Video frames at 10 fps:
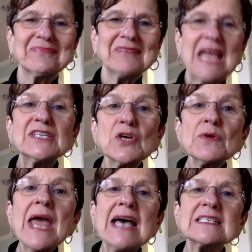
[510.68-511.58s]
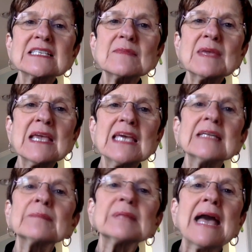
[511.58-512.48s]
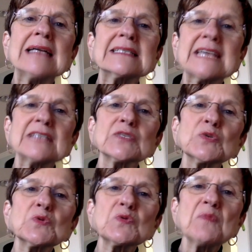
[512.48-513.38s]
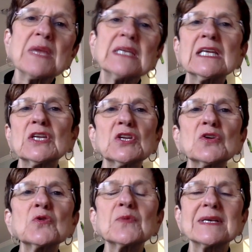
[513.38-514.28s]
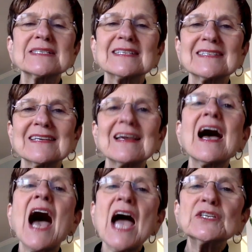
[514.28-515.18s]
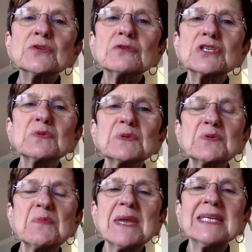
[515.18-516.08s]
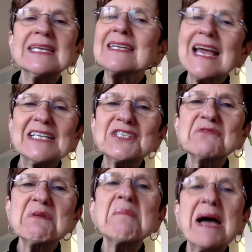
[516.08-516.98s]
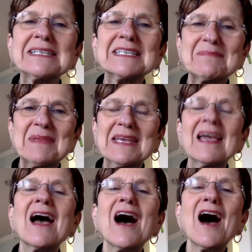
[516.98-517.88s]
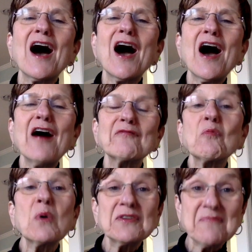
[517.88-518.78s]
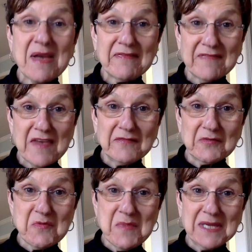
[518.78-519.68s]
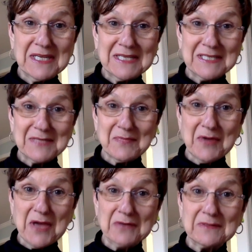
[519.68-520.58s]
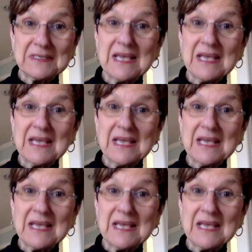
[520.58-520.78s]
And don't ask me in a blind test who's Romanian and who isn't. I knew she was Romanian, and she reminded me of one of my favorite Romanian sopranos,